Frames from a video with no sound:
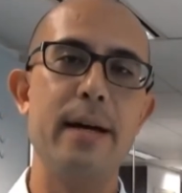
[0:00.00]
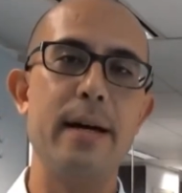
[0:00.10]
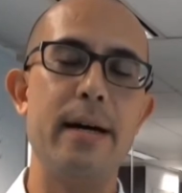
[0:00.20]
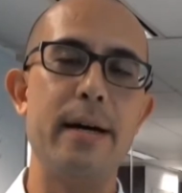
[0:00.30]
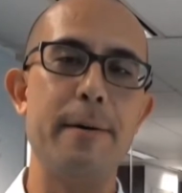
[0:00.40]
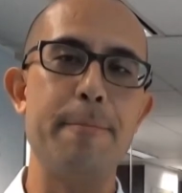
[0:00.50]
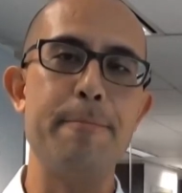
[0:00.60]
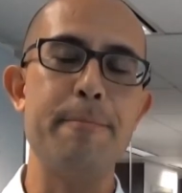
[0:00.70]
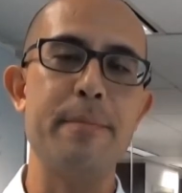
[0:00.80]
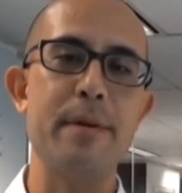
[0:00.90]

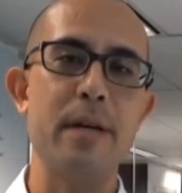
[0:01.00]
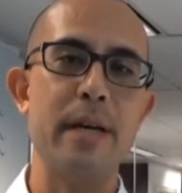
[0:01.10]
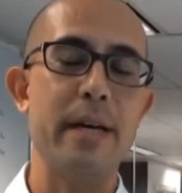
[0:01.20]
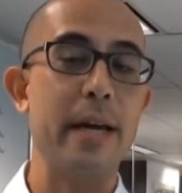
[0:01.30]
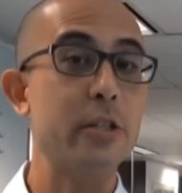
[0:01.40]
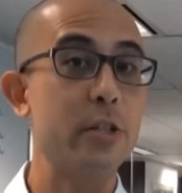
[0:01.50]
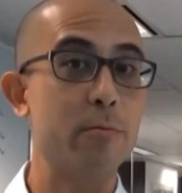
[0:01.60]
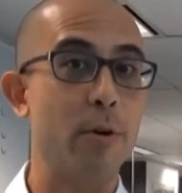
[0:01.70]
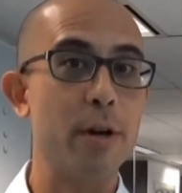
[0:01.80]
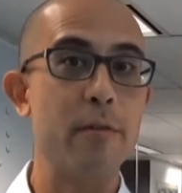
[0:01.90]
Actually,
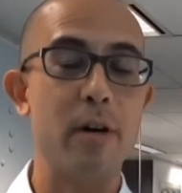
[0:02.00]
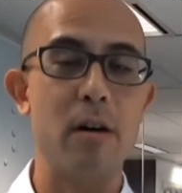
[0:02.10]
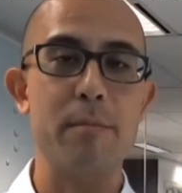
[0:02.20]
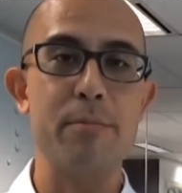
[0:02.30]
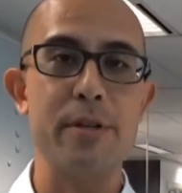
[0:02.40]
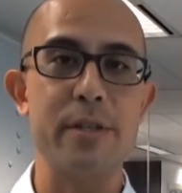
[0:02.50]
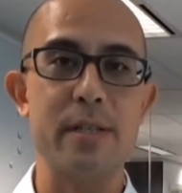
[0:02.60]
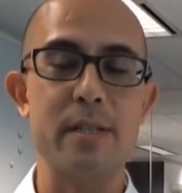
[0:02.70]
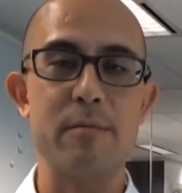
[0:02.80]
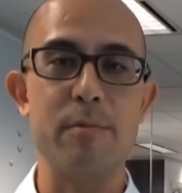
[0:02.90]
one of our
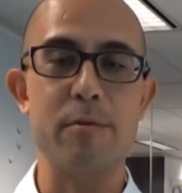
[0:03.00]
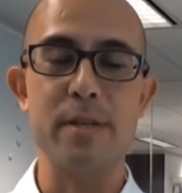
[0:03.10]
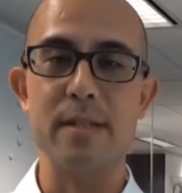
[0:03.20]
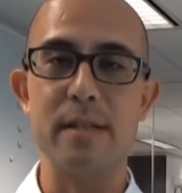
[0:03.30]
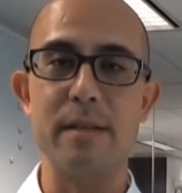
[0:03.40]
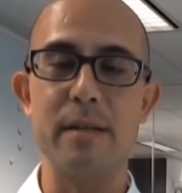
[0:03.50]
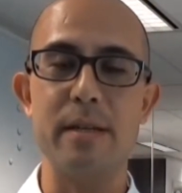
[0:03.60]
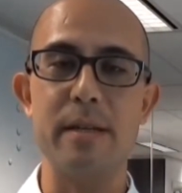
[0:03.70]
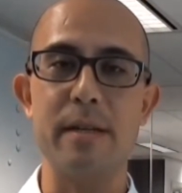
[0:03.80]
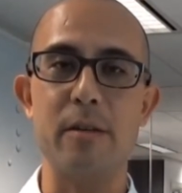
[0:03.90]
projects, we recently
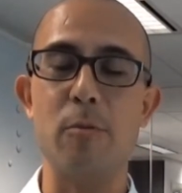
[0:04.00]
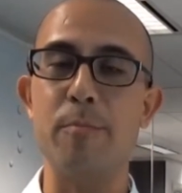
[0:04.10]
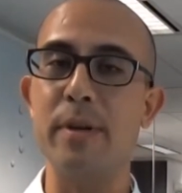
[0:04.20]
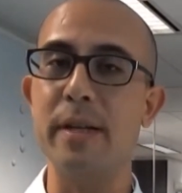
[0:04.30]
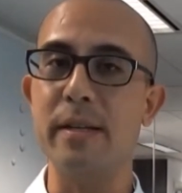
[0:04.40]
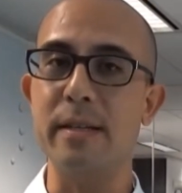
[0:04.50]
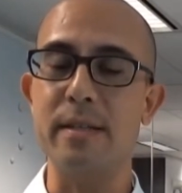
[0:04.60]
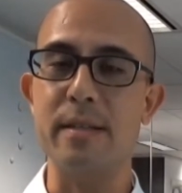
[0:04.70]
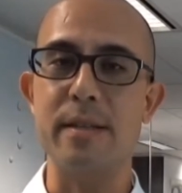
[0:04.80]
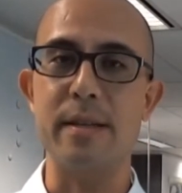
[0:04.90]
completed
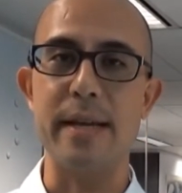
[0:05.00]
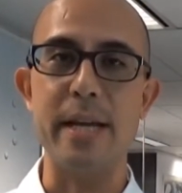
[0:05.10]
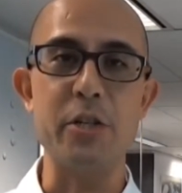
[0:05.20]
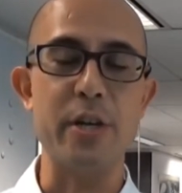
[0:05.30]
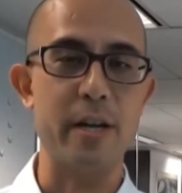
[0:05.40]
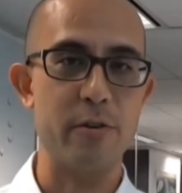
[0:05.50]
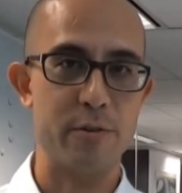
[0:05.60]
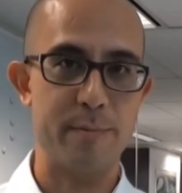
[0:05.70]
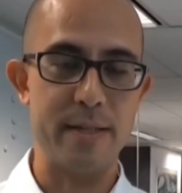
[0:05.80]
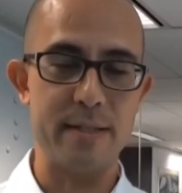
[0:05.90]
the Asia
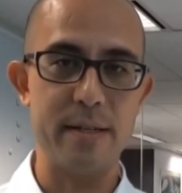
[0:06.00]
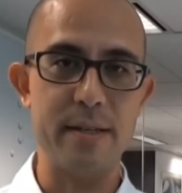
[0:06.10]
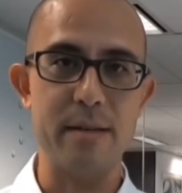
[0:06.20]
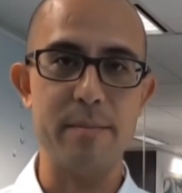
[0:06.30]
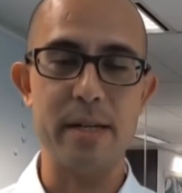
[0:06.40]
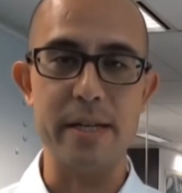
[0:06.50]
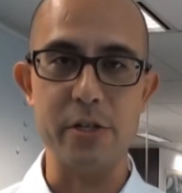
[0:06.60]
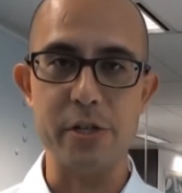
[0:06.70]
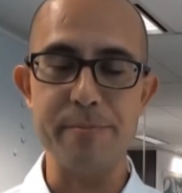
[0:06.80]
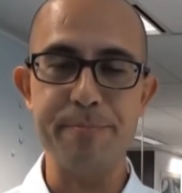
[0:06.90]
Aerospace City in
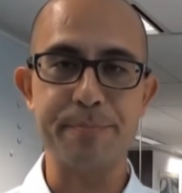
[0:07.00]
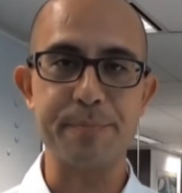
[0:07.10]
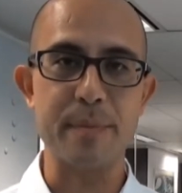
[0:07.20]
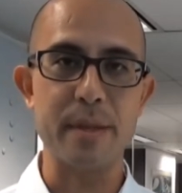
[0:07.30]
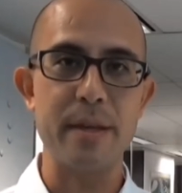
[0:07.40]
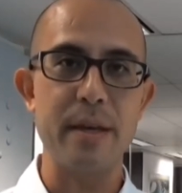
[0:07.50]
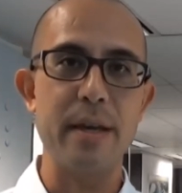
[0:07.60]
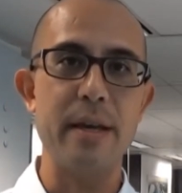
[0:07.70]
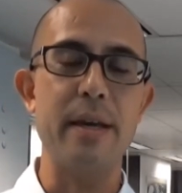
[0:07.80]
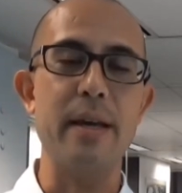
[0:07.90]
Malaysia,
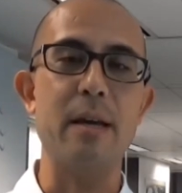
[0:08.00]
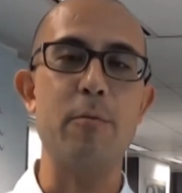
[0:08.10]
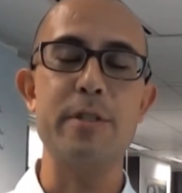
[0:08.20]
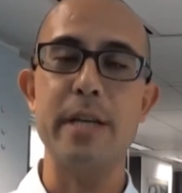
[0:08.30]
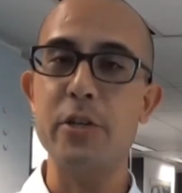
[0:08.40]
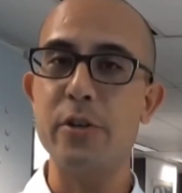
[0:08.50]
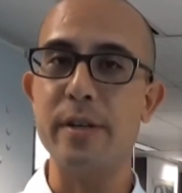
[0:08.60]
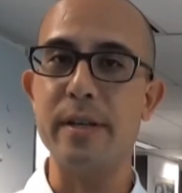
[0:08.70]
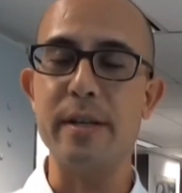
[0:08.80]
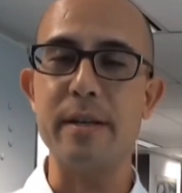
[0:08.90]
was
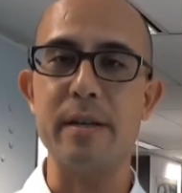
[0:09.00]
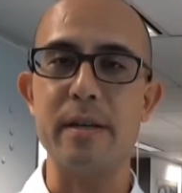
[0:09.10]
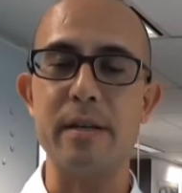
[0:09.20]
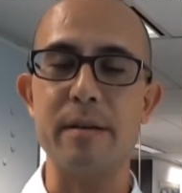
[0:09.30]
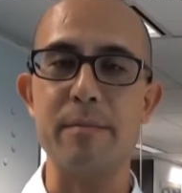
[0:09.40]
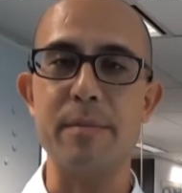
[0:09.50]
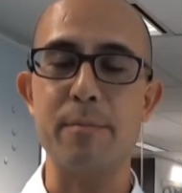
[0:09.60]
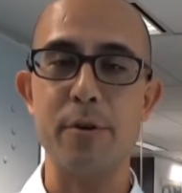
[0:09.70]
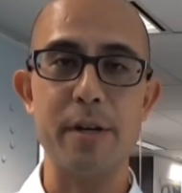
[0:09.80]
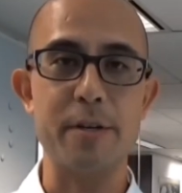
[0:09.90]
actually the
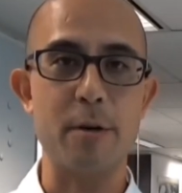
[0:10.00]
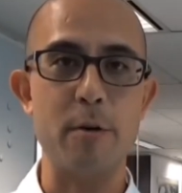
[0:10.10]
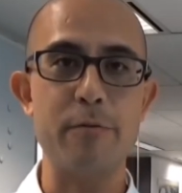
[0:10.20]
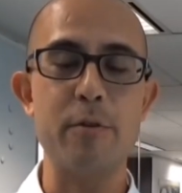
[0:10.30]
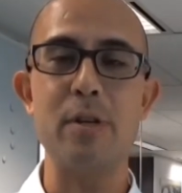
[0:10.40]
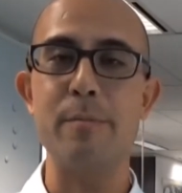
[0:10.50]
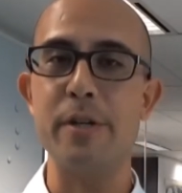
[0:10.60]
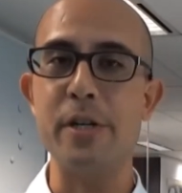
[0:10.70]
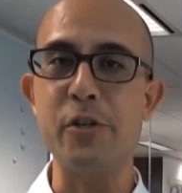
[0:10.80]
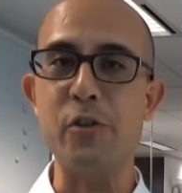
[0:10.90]
product of
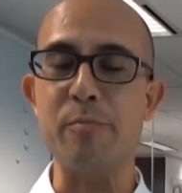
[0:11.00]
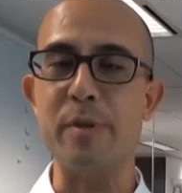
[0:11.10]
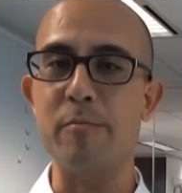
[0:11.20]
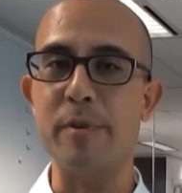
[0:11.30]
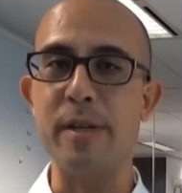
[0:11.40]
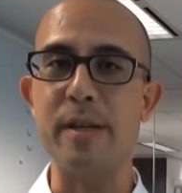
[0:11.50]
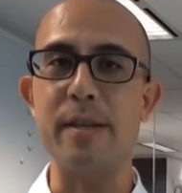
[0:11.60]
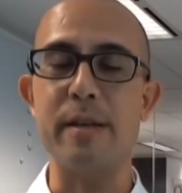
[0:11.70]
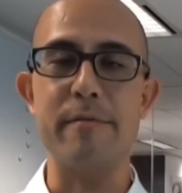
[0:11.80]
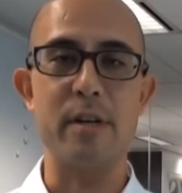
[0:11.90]
collaboration between
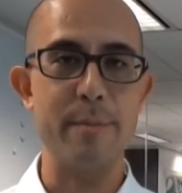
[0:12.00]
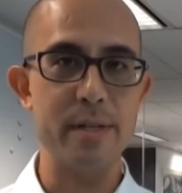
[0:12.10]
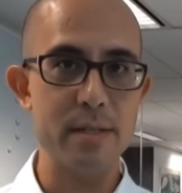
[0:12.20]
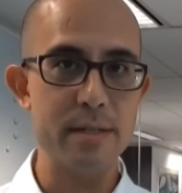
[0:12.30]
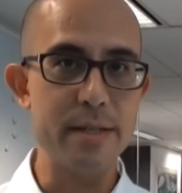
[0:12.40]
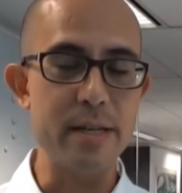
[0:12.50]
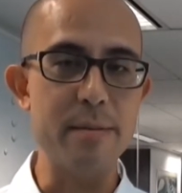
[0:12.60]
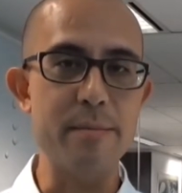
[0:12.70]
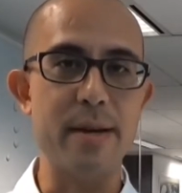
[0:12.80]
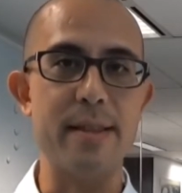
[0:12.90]
the environmental
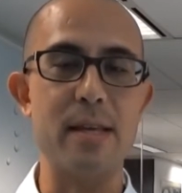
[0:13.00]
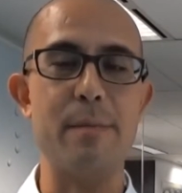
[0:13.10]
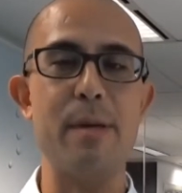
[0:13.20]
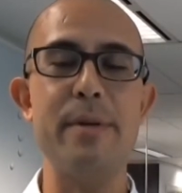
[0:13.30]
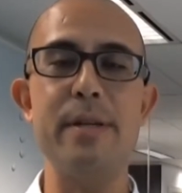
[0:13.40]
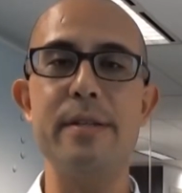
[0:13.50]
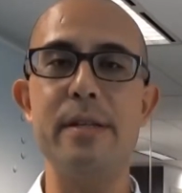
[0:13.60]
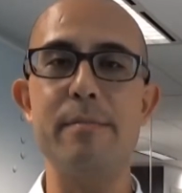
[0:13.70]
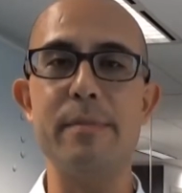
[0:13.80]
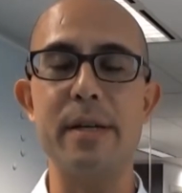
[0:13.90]
team and the MEP
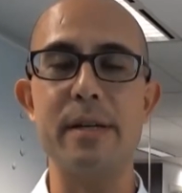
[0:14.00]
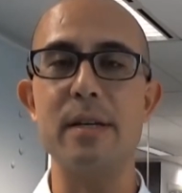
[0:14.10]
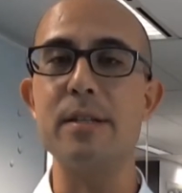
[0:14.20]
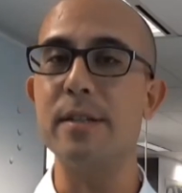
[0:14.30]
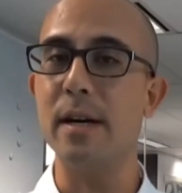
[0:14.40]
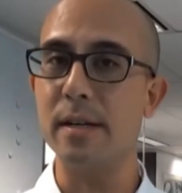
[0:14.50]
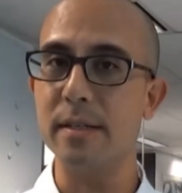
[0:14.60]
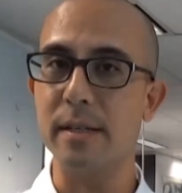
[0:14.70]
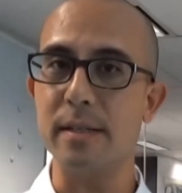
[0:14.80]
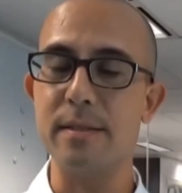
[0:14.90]
team and us, the
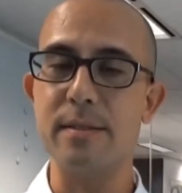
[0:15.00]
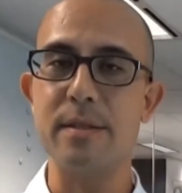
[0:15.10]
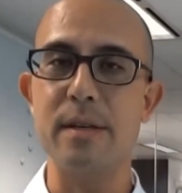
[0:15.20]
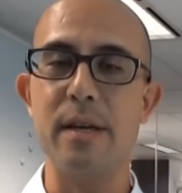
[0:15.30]
architects.